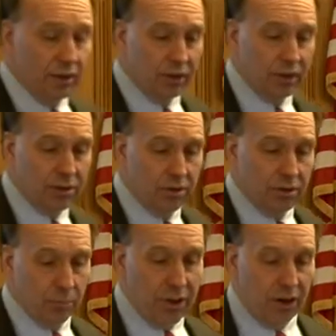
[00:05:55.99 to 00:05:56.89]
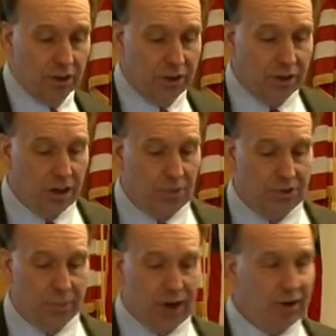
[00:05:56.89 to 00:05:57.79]
It apparently doubles
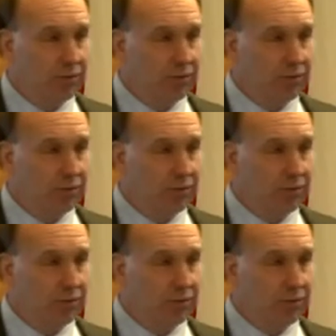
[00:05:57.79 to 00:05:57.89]
about